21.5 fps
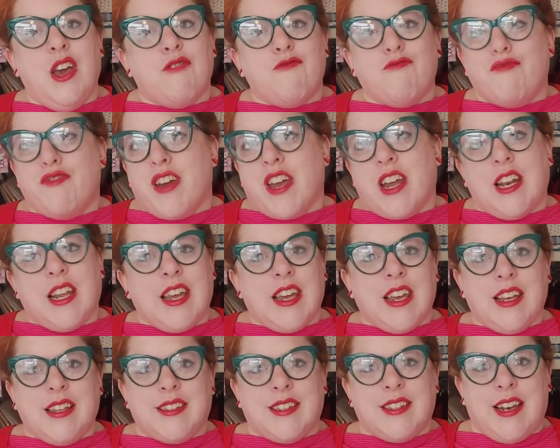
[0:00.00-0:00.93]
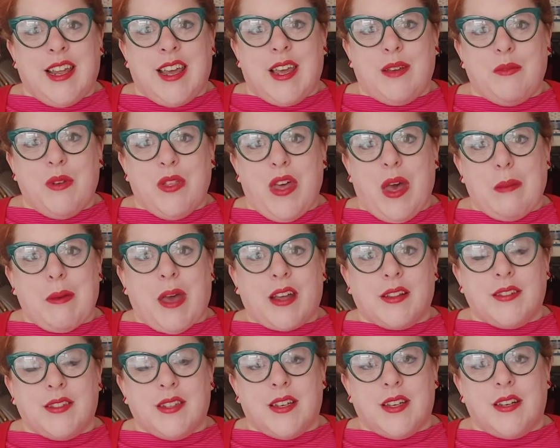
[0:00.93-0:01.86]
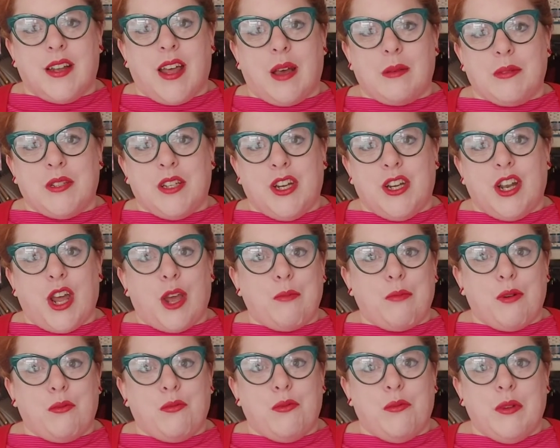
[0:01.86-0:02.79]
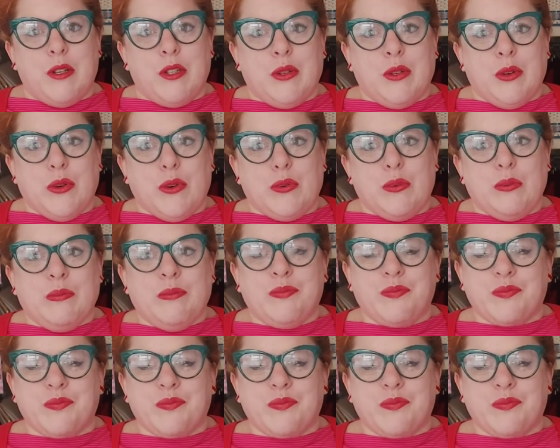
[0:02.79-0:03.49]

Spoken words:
really easily with her pattern, absolutely no problem at all.